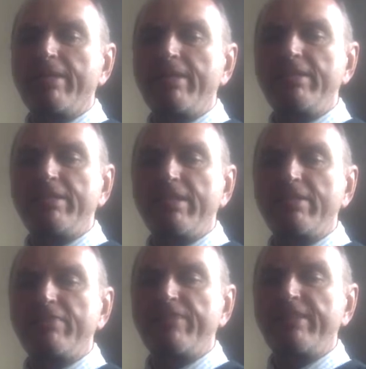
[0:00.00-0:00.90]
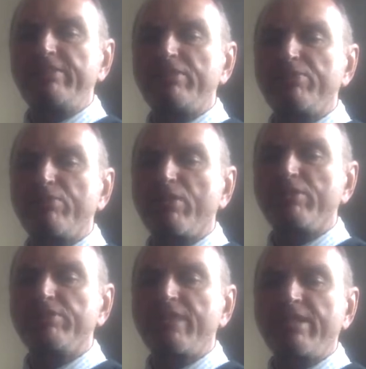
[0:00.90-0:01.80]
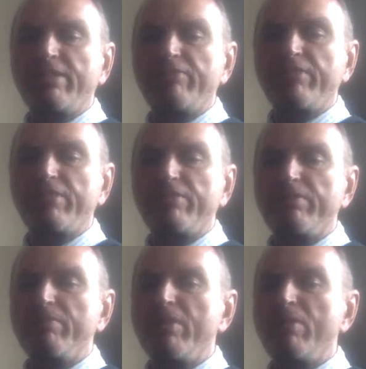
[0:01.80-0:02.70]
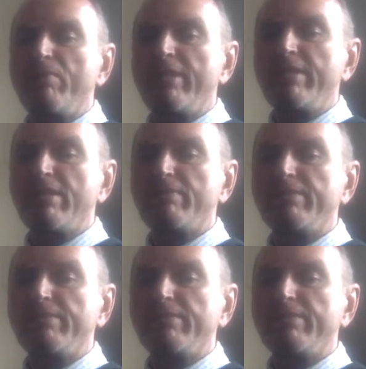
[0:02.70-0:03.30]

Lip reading: He turned to face the throng standing in front of him, waiting to